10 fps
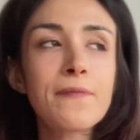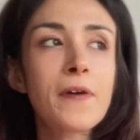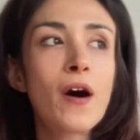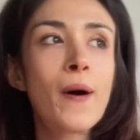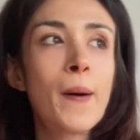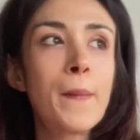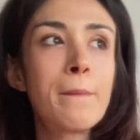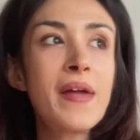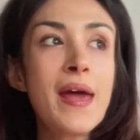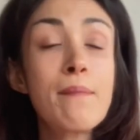
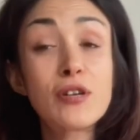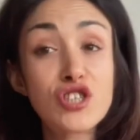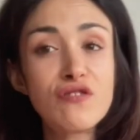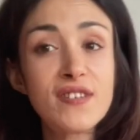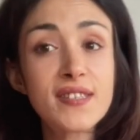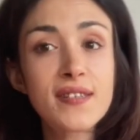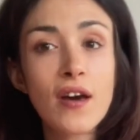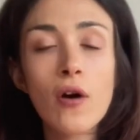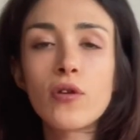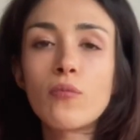But she reads the
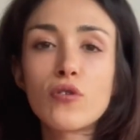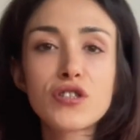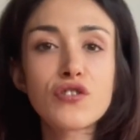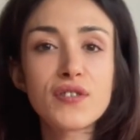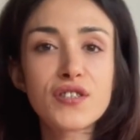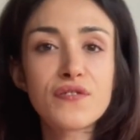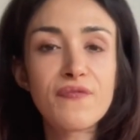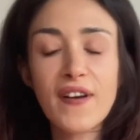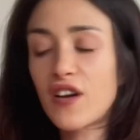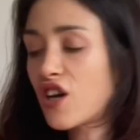audiobook, so it's
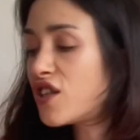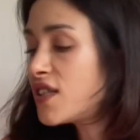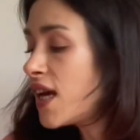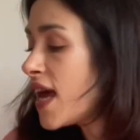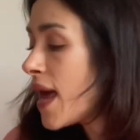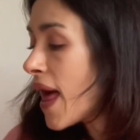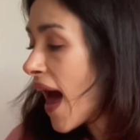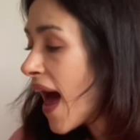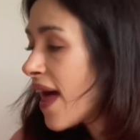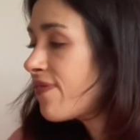very good.
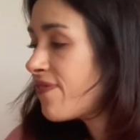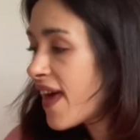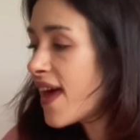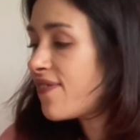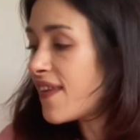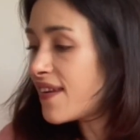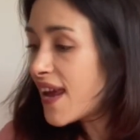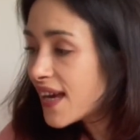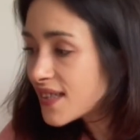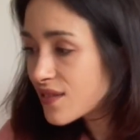And then the
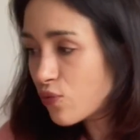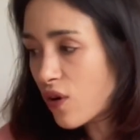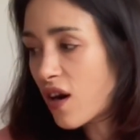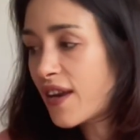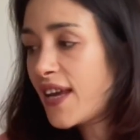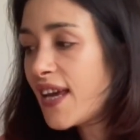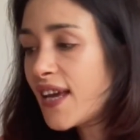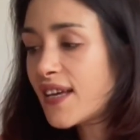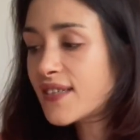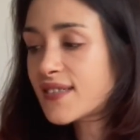next one
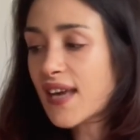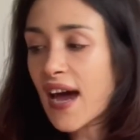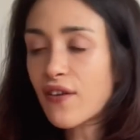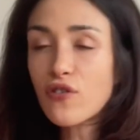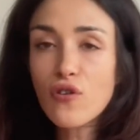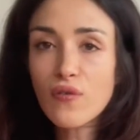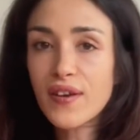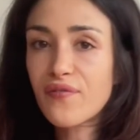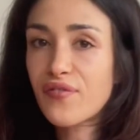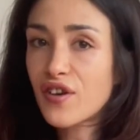is, I don't know
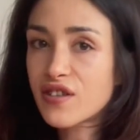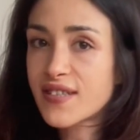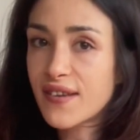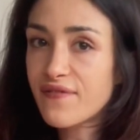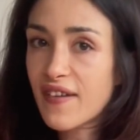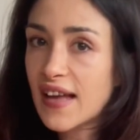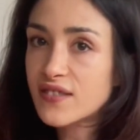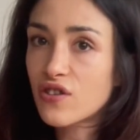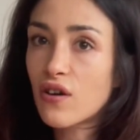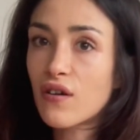if there's any fans
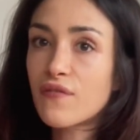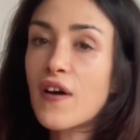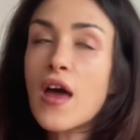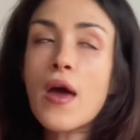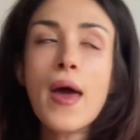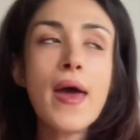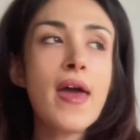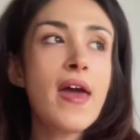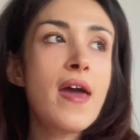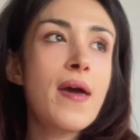of
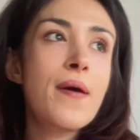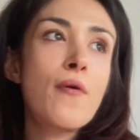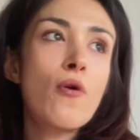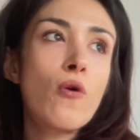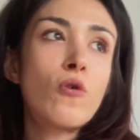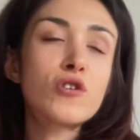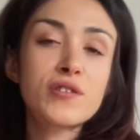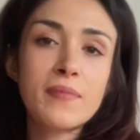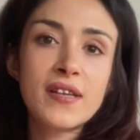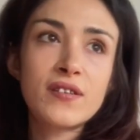
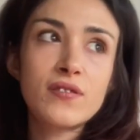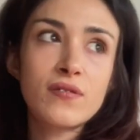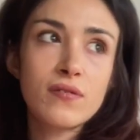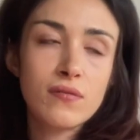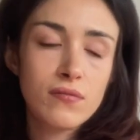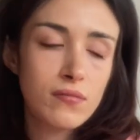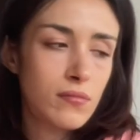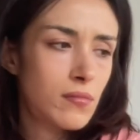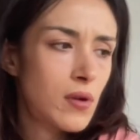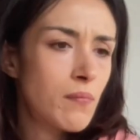Horseman,
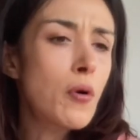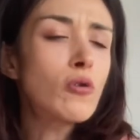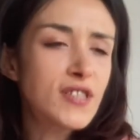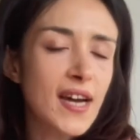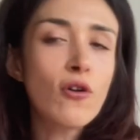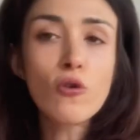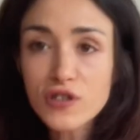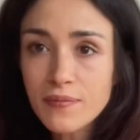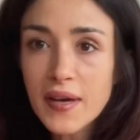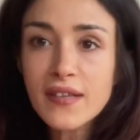Bojack
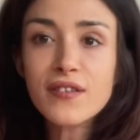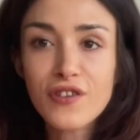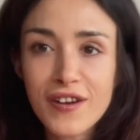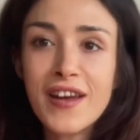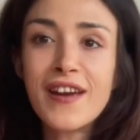Horseman, sorry.